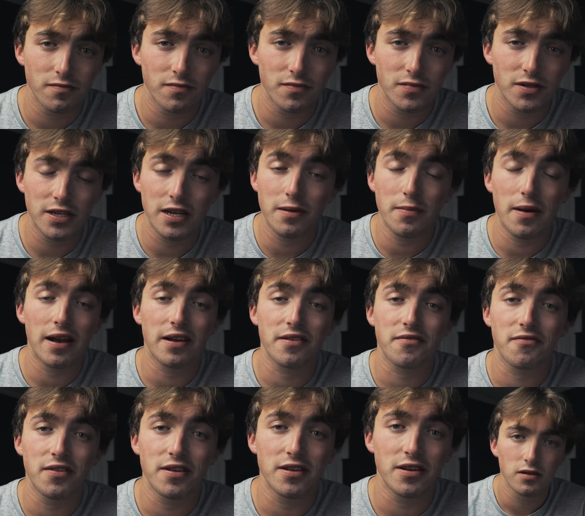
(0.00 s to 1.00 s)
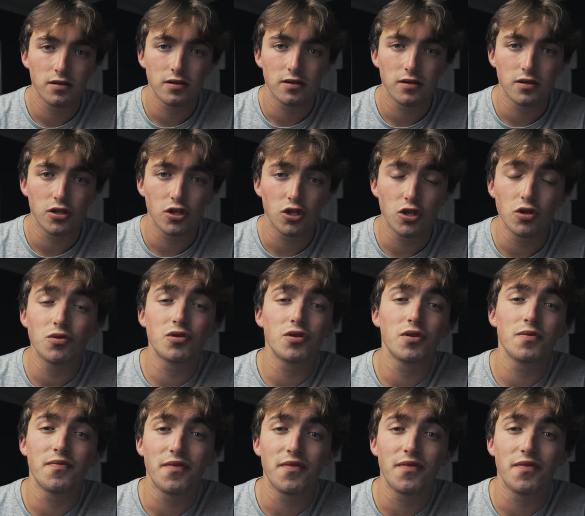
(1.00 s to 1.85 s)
cinematic videos, YouTube